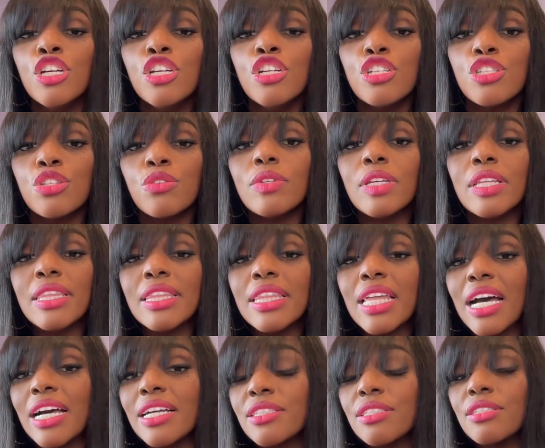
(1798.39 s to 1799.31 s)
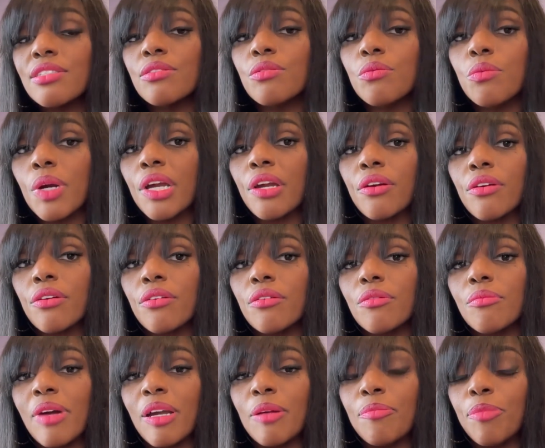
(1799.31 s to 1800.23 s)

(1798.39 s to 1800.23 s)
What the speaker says: So, and that's where my